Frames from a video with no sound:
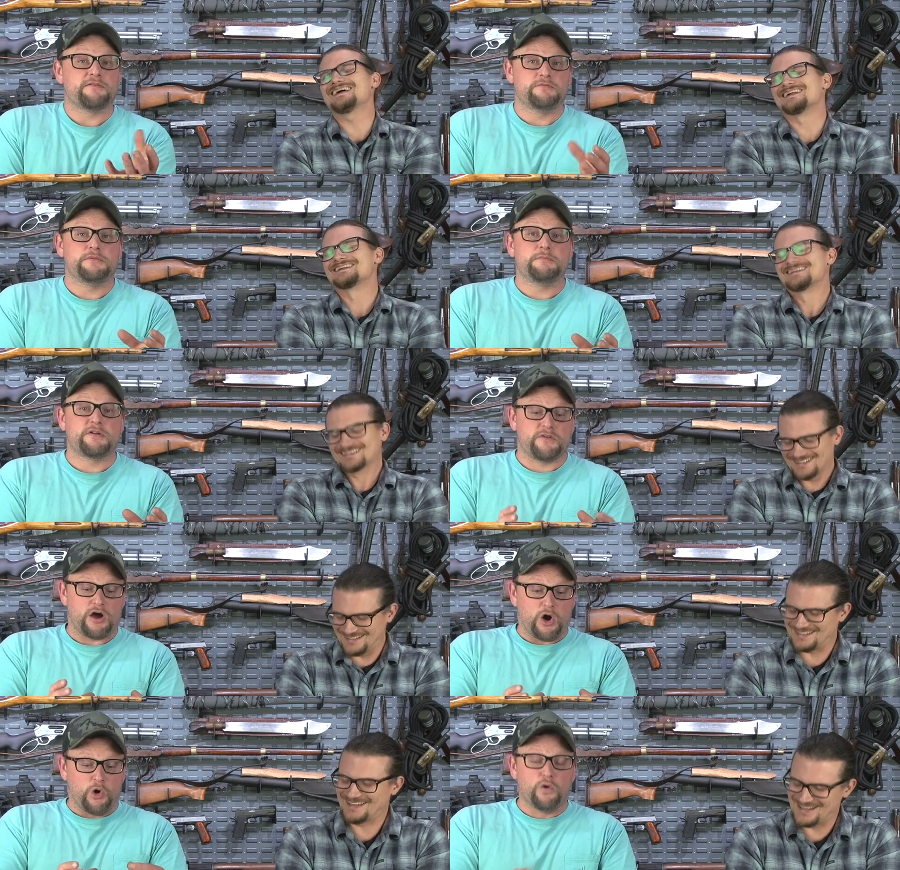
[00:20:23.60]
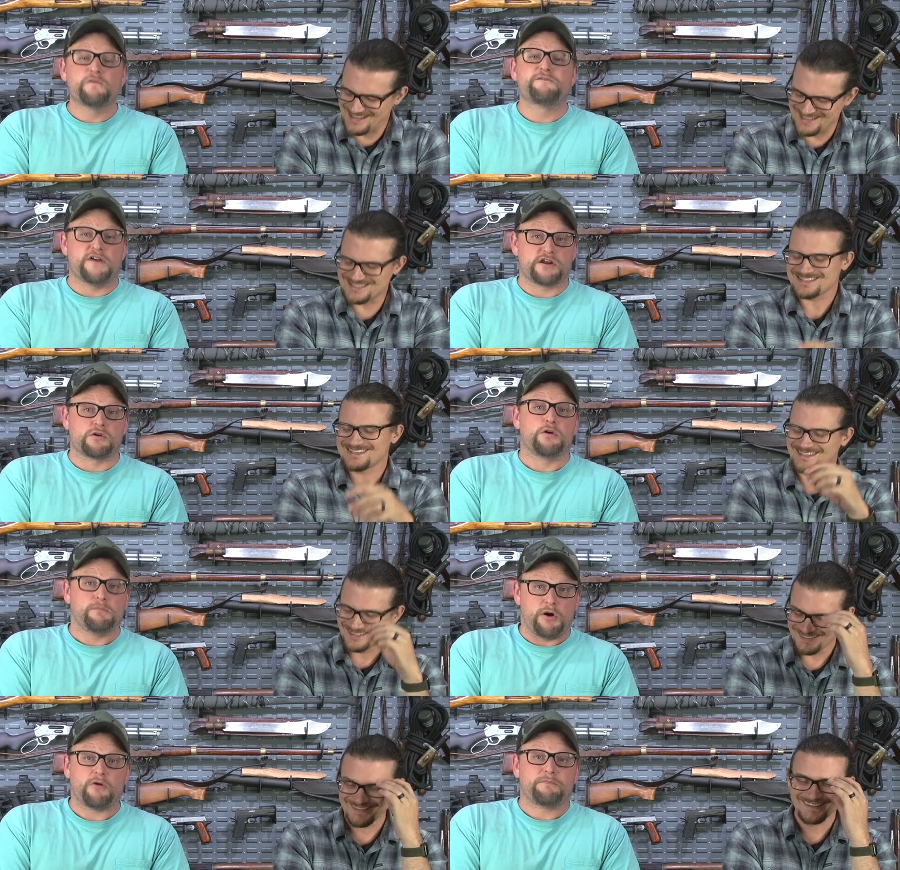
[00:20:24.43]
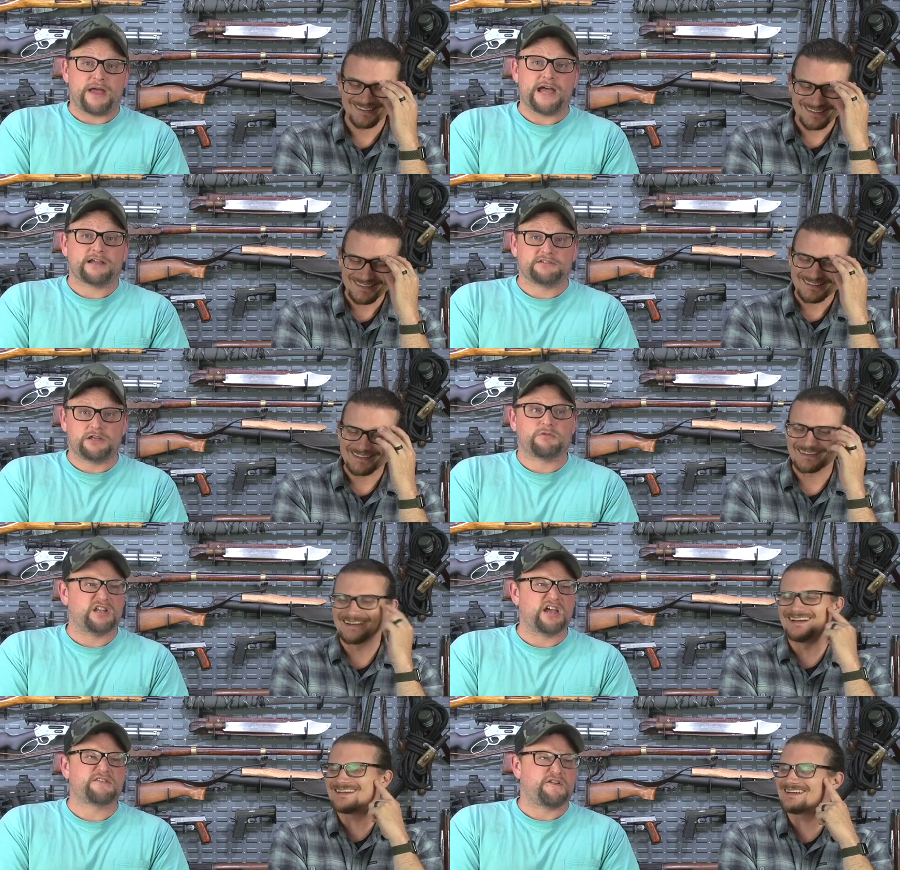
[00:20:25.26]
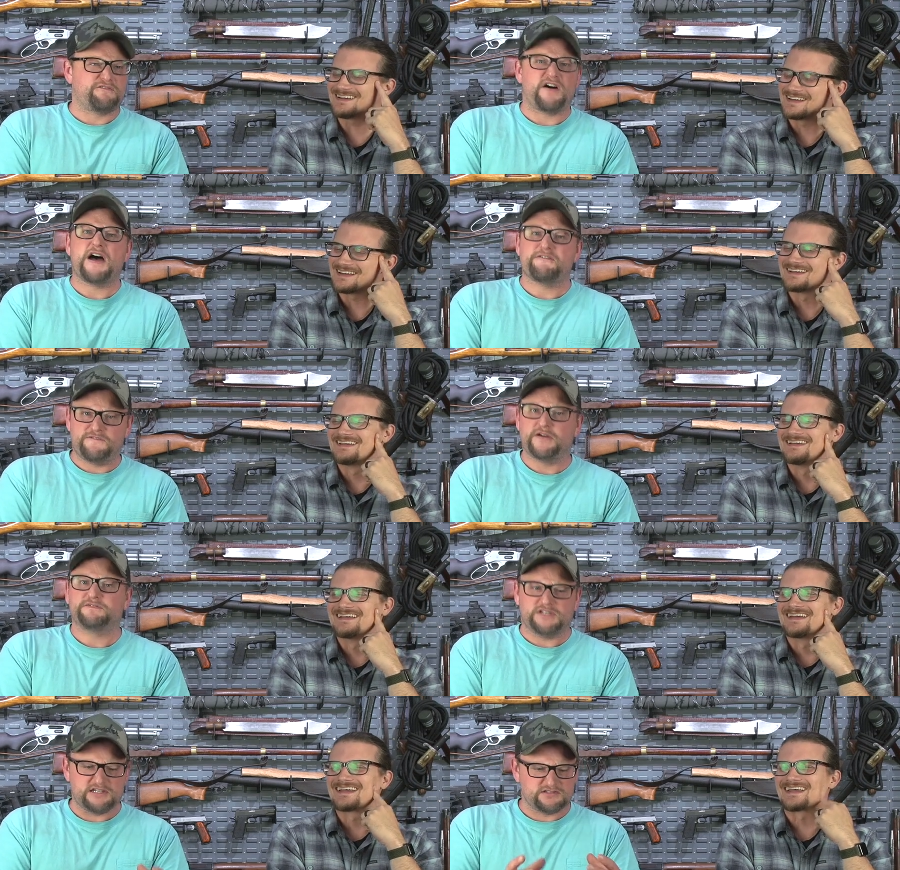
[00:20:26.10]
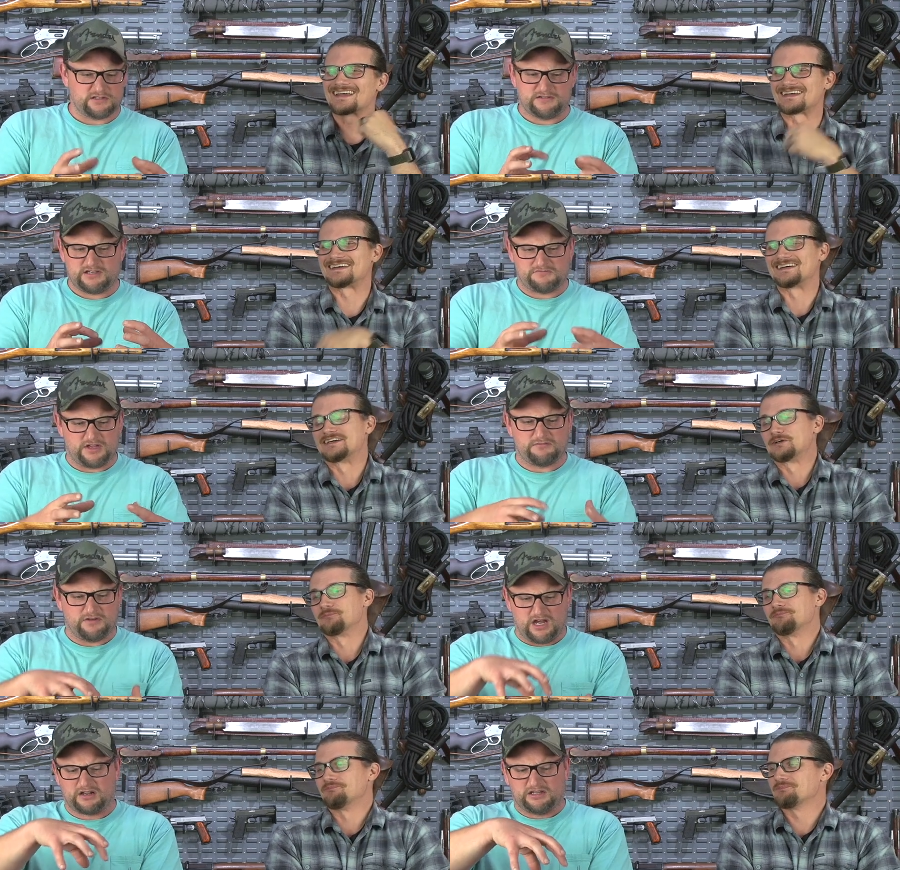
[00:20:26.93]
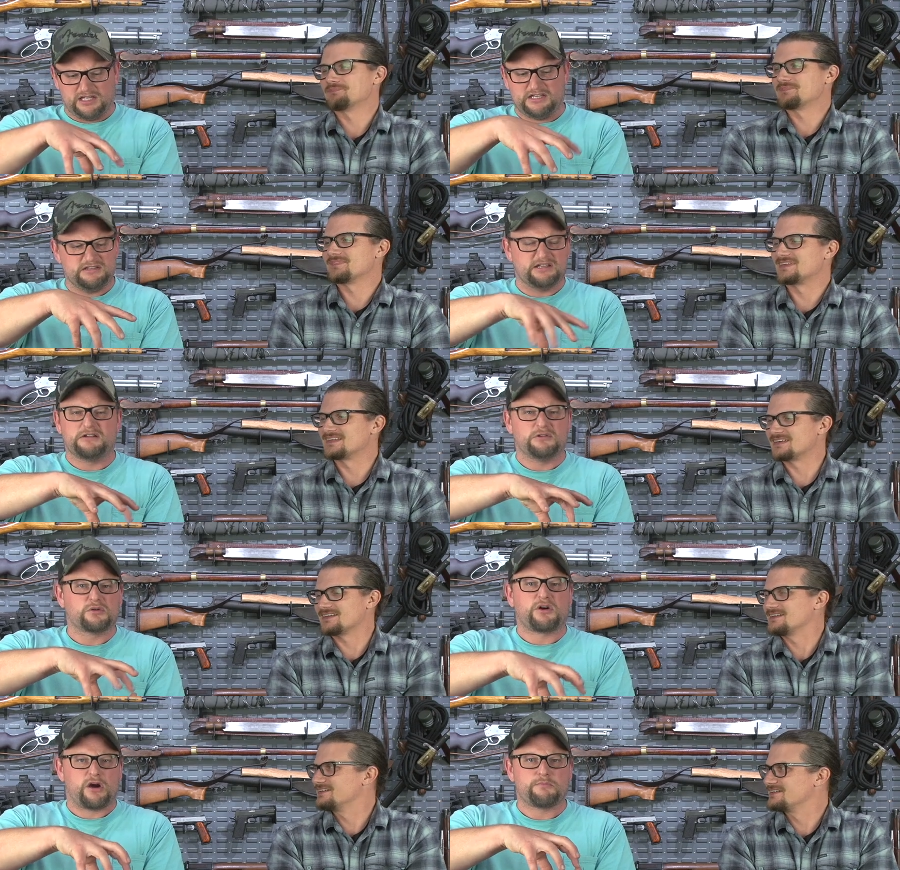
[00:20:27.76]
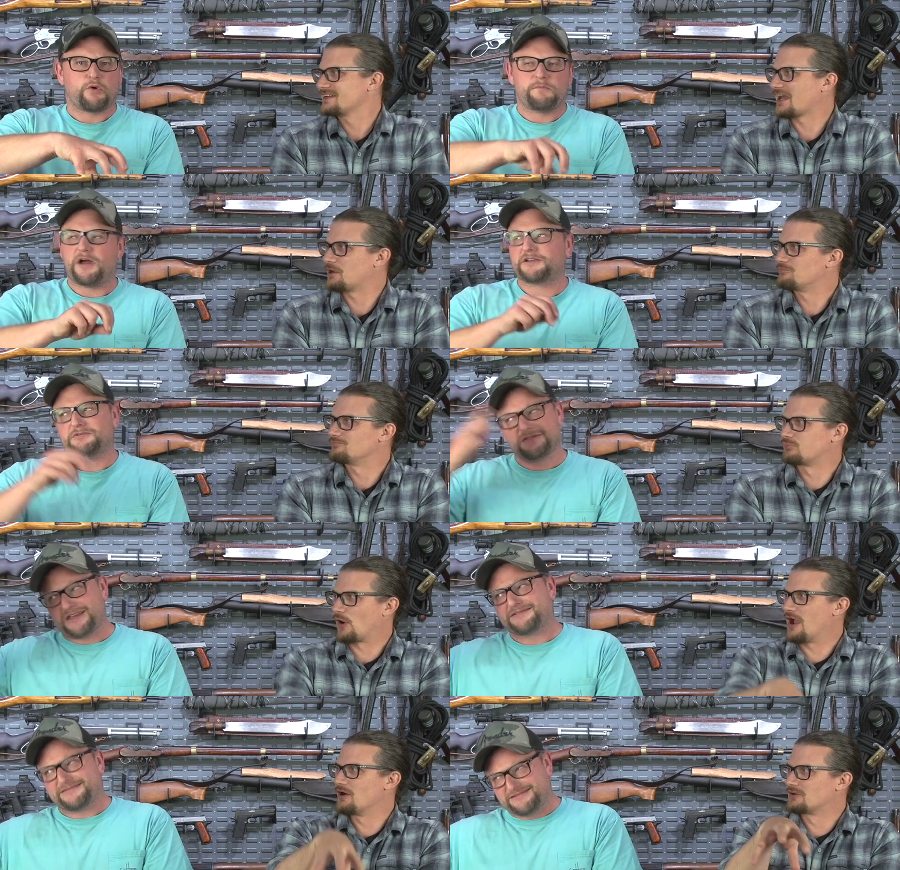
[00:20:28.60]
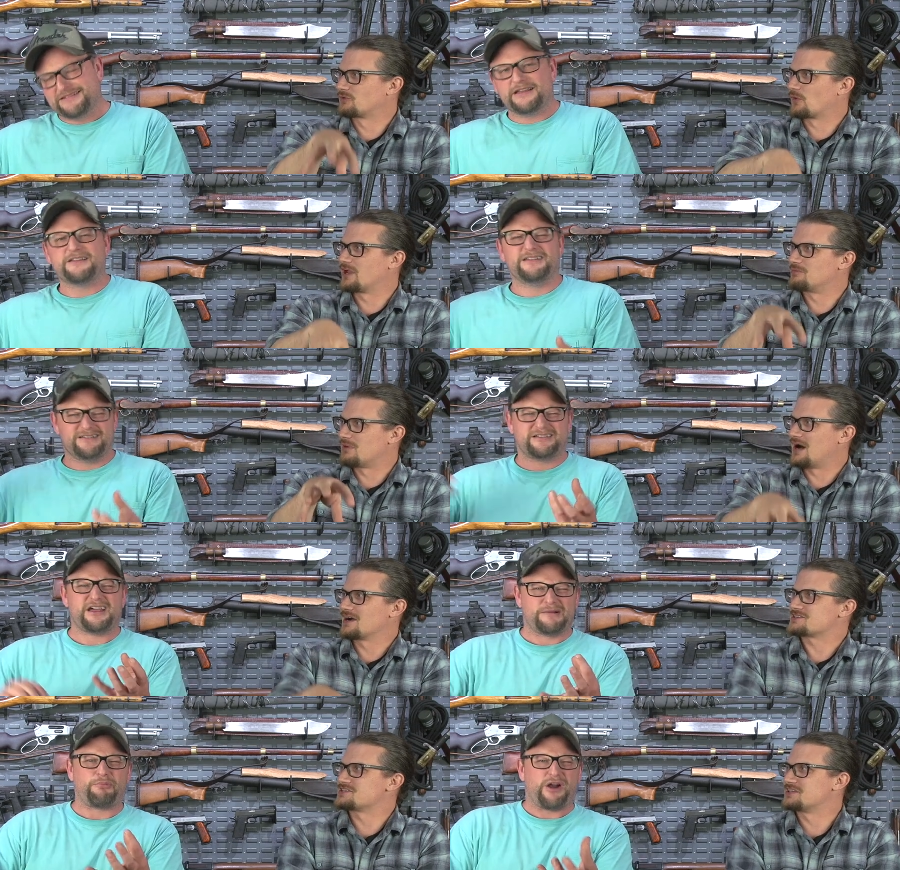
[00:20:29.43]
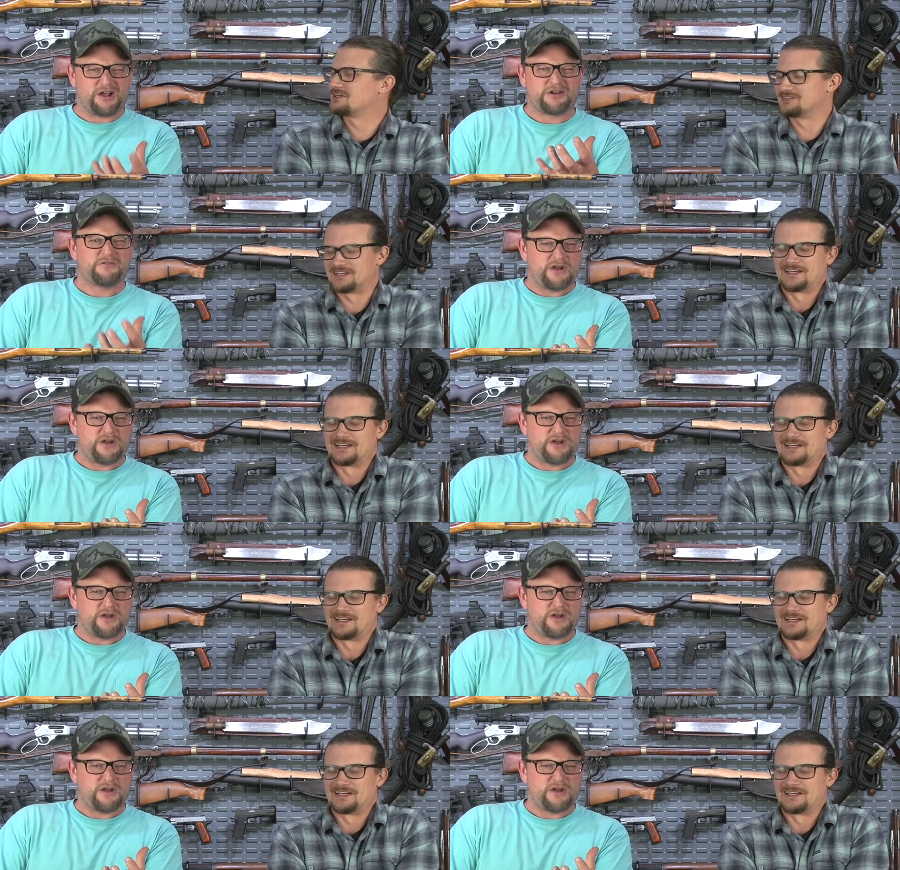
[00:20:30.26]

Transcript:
Speaker 1: remember the yes. old Federal bulk packs that were like the 550s, and had the ugly, you know, little cardboard kind box, of brown and red, yeah, box, kind of brown and yeah.